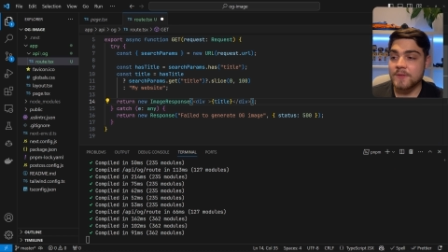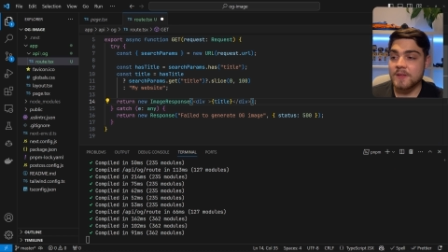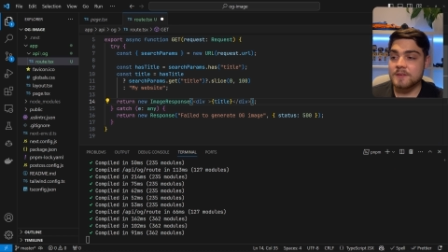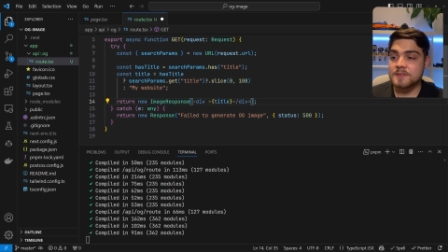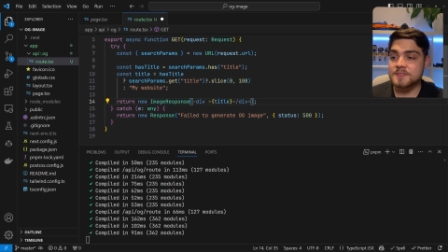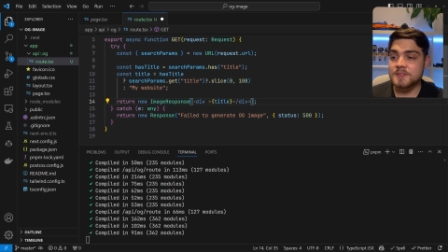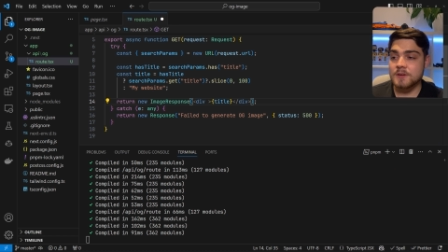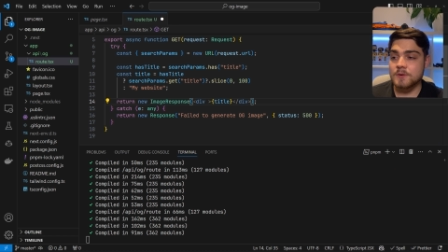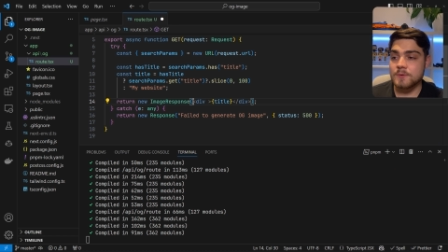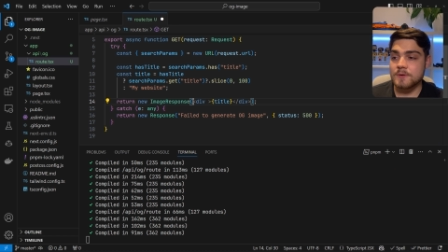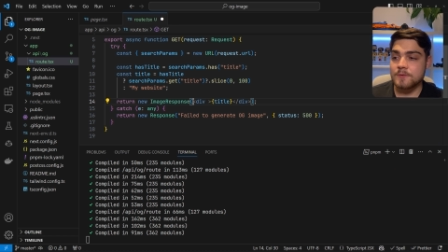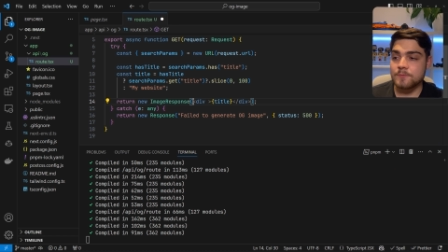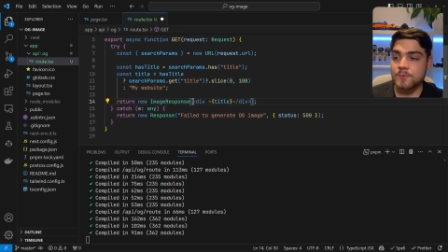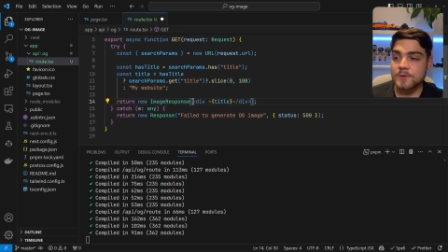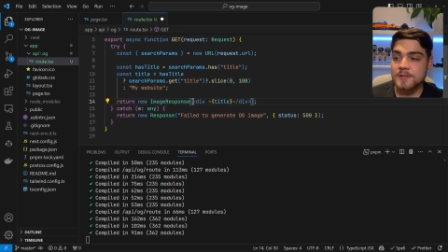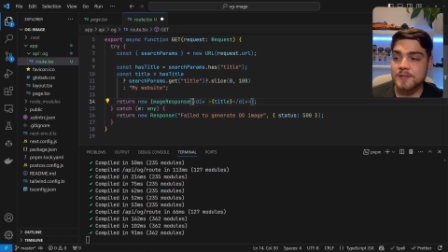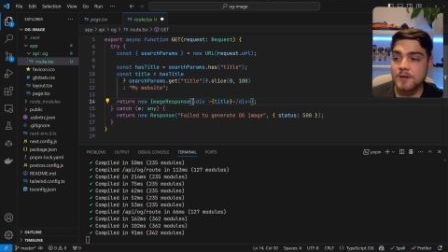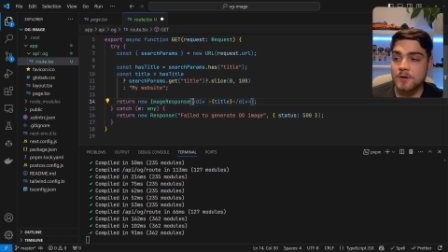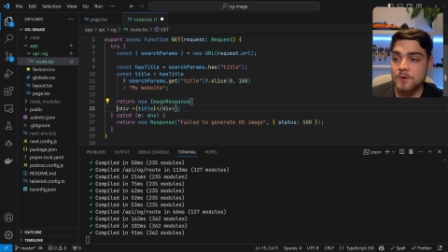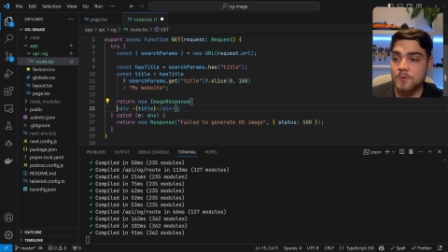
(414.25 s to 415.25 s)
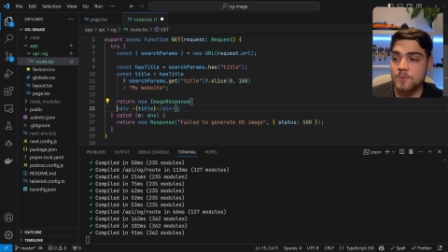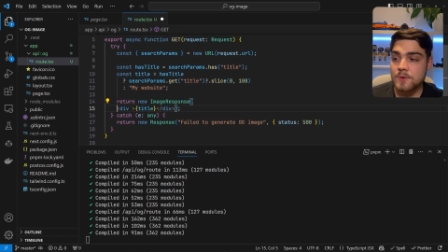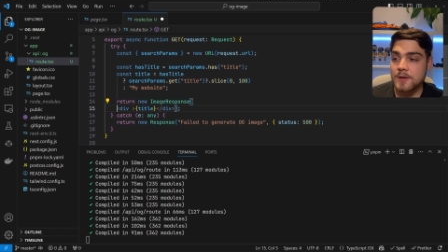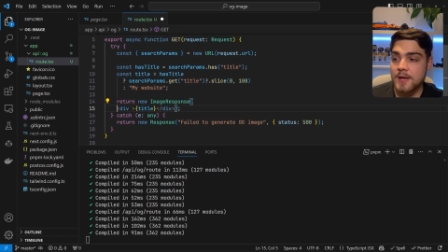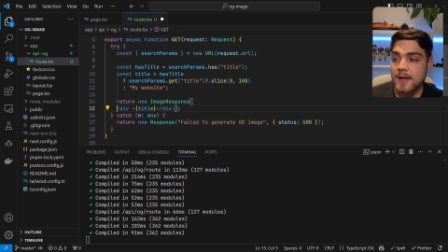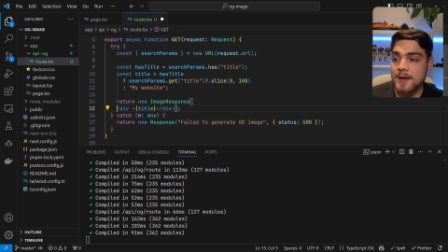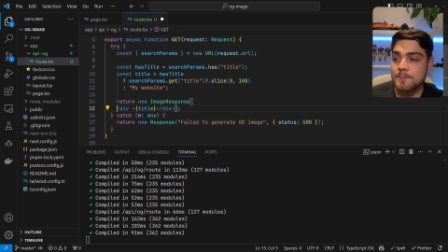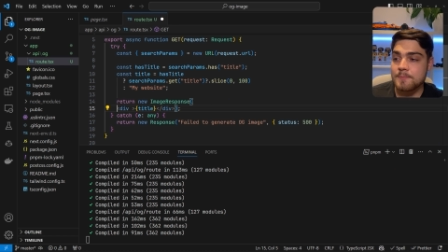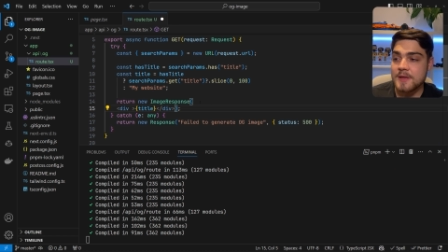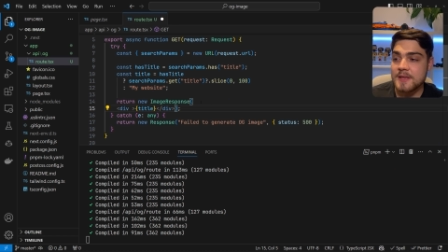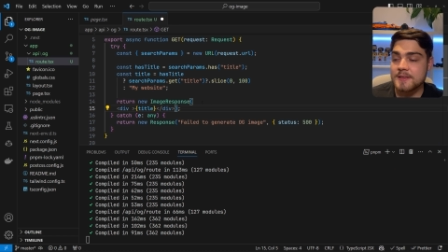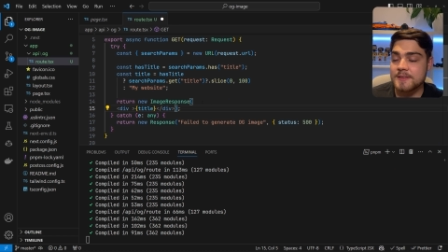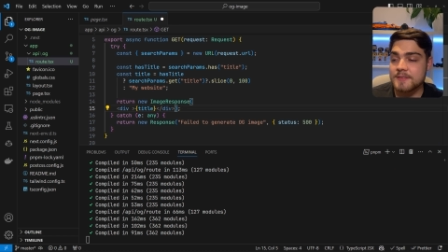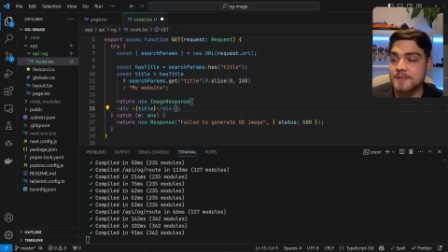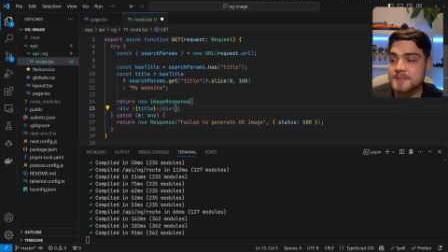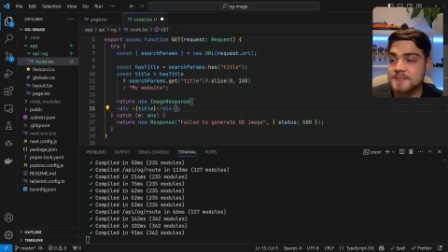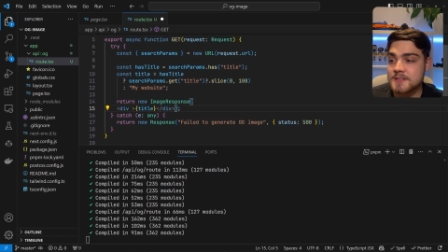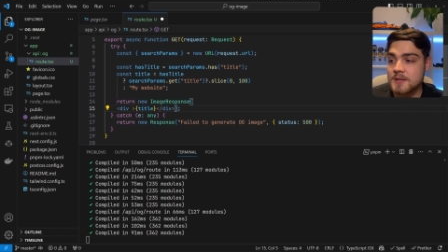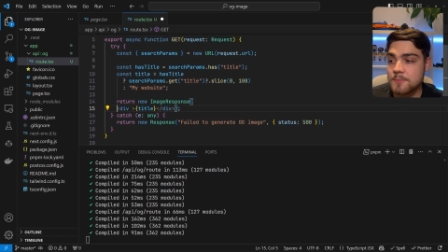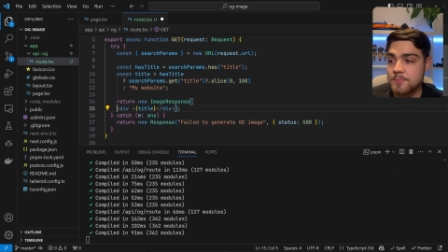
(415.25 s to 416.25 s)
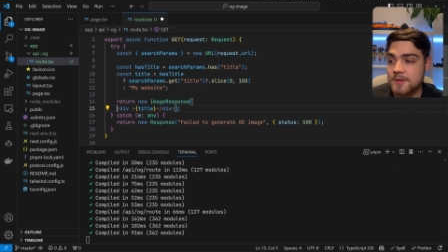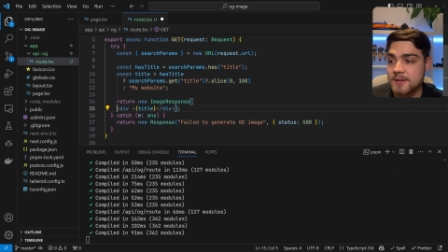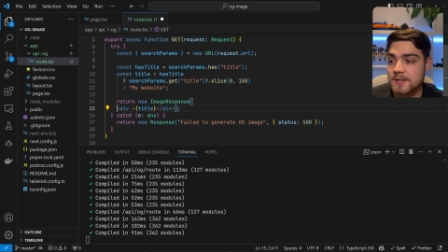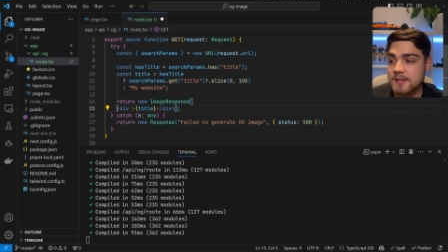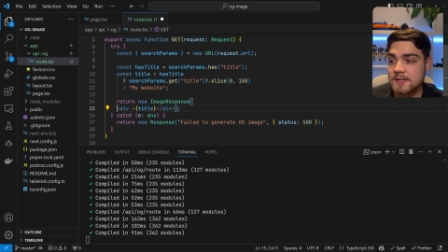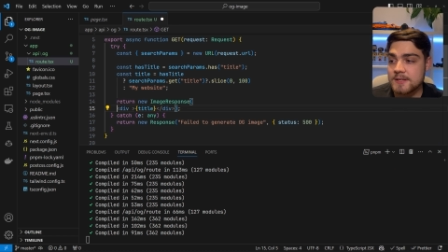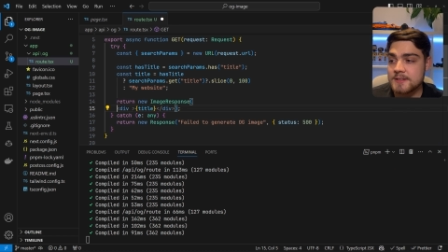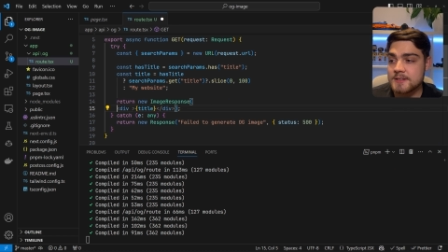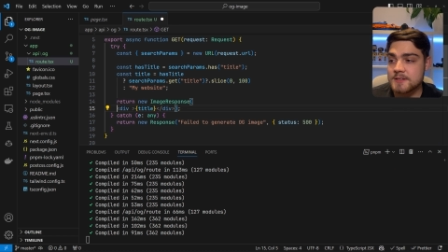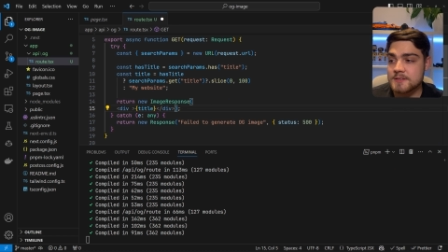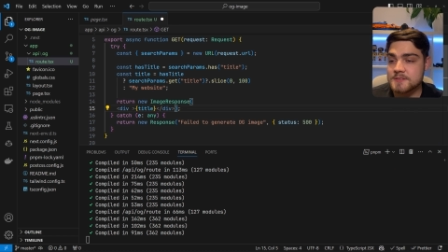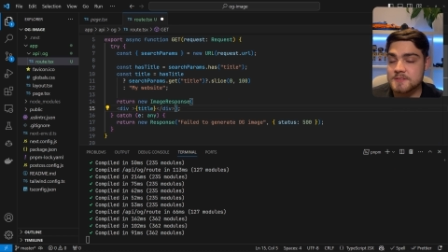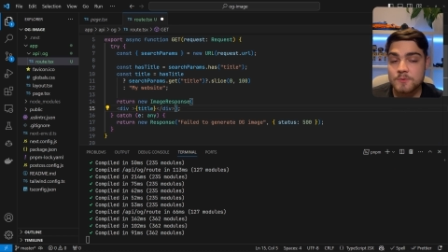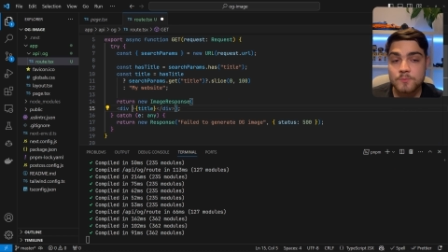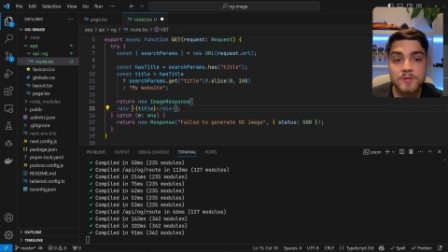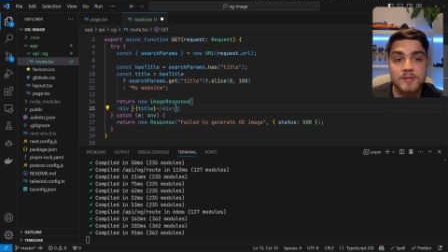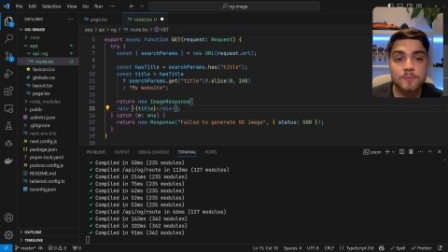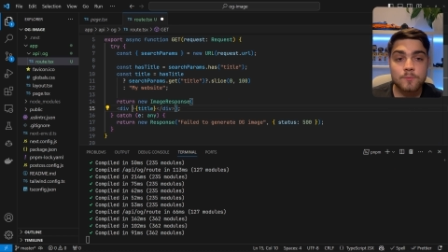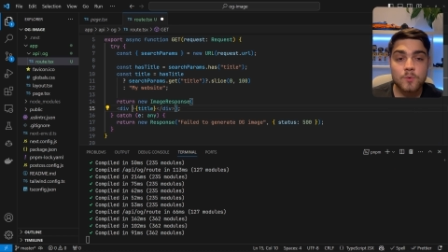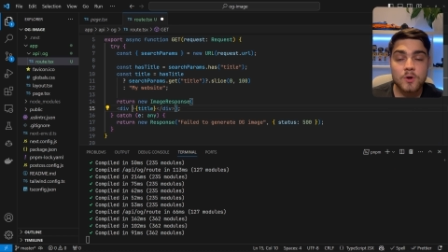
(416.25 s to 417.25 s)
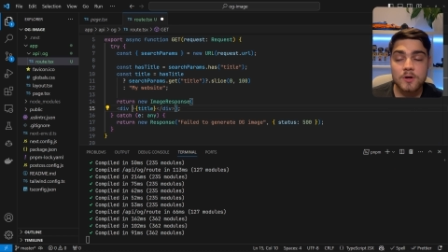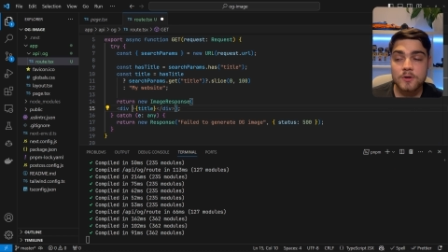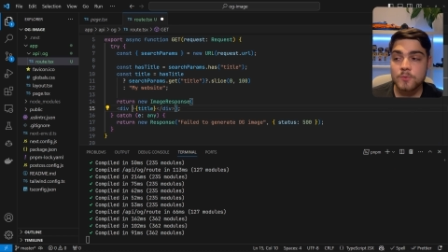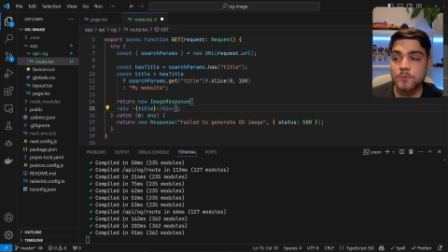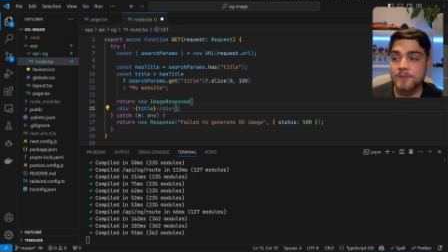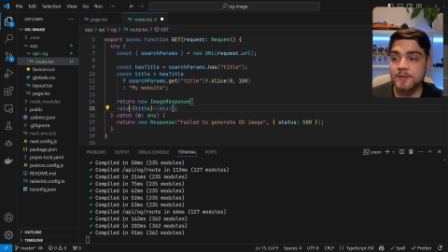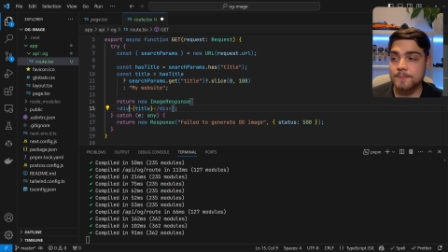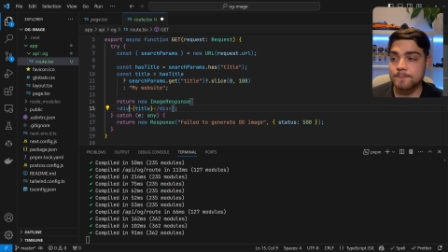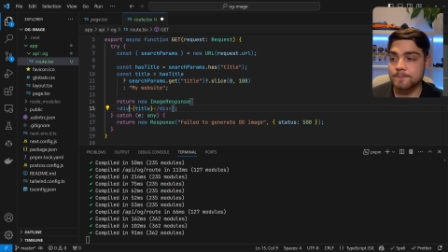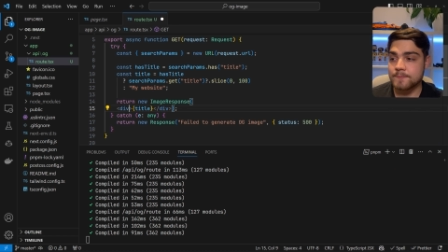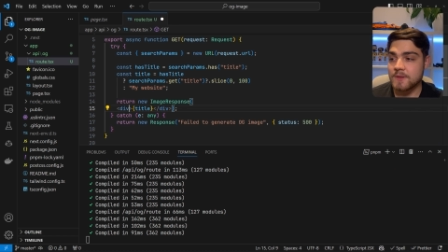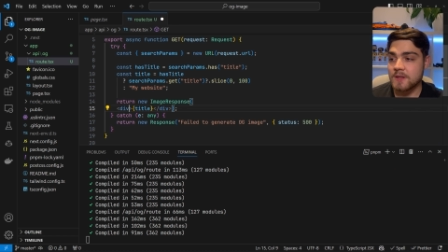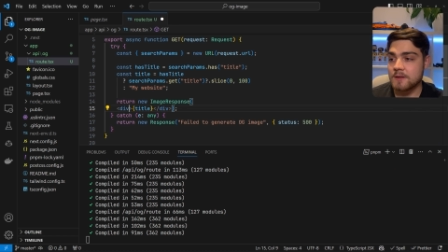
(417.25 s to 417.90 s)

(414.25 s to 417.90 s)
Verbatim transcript: So if we go and make this a bit cleaner so we can work with it.